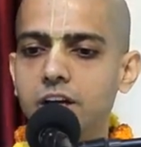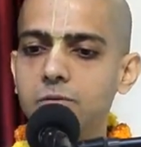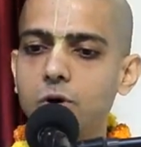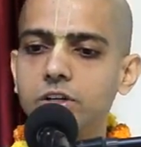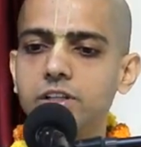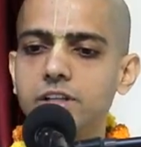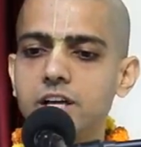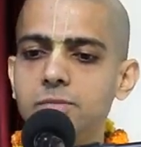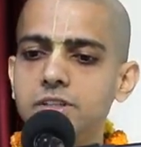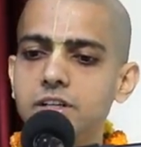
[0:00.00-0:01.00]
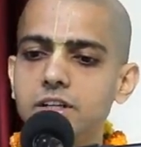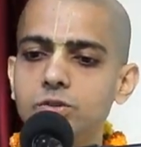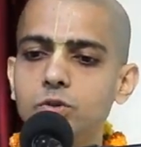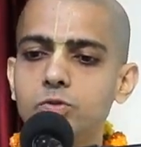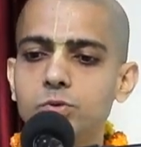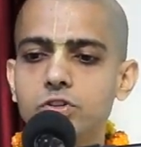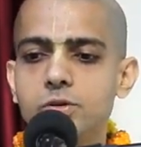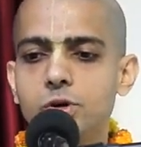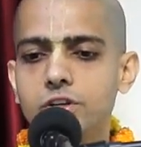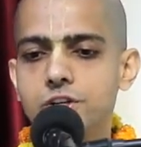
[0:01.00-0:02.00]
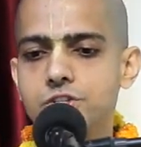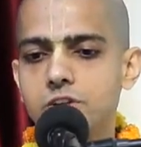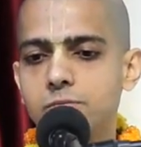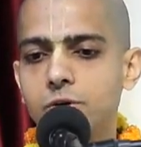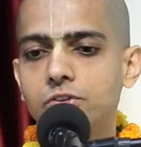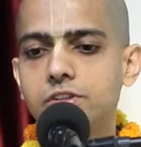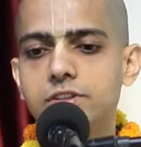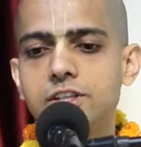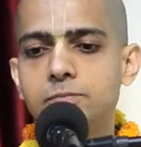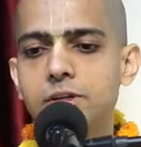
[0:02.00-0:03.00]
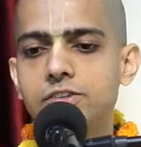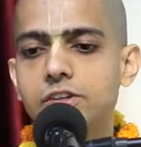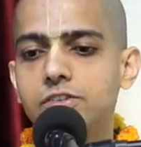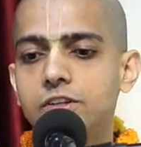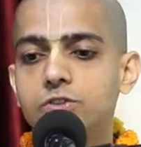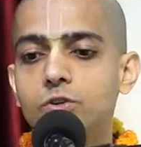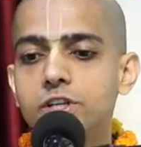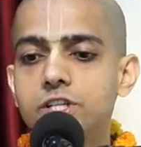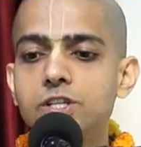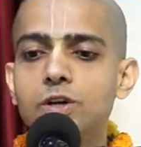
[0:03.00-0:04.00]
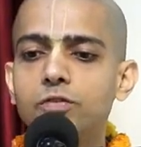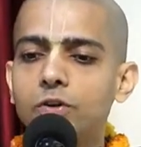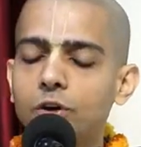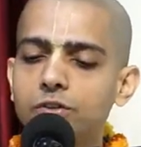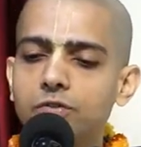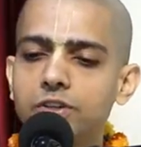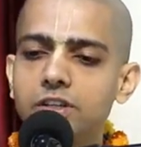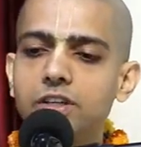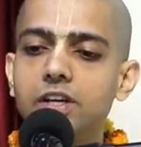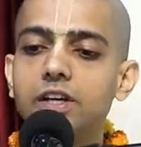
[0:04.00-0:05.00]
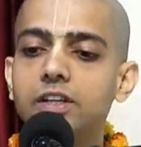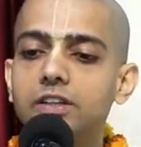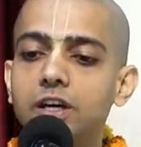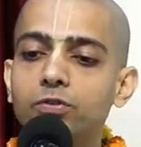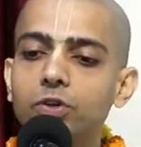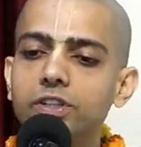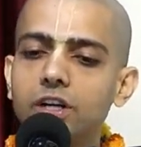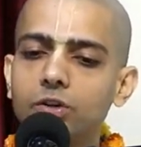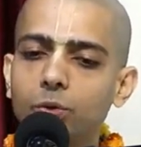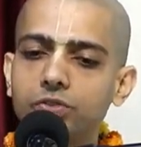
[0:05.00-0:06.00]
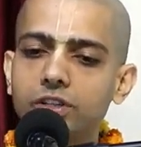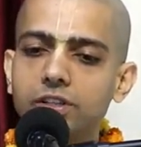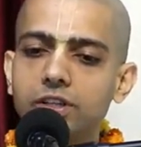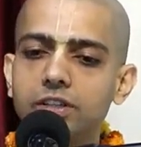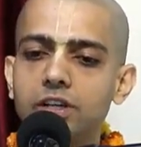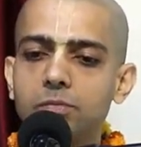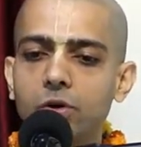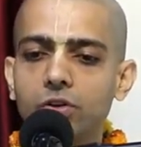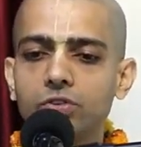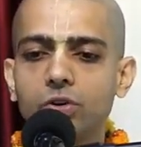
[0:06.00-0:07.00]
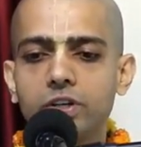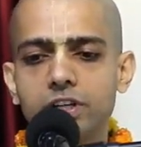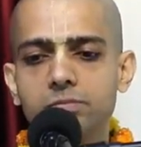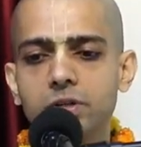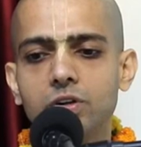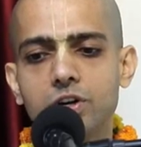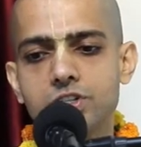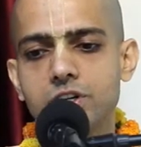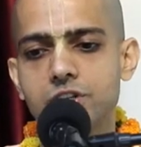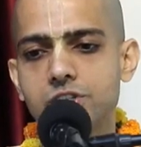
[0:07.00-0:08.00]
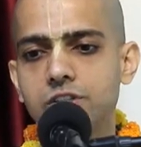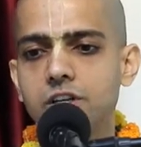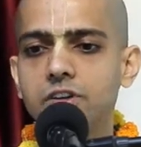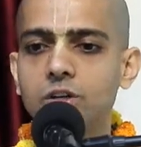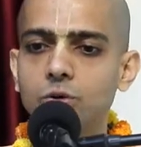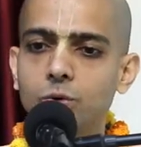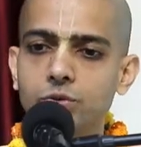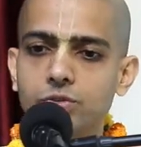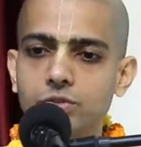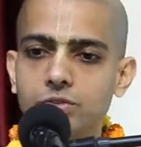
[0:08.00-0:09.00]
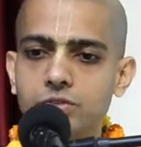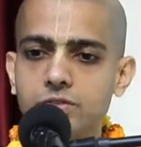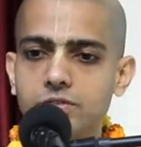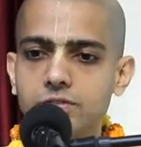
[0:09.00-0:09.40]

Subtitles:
In modern time, either Hindus, Muslim or Christian, because in these places there is no teaching of philosophy, therefore they are closing either mosque or temple or church, they will close.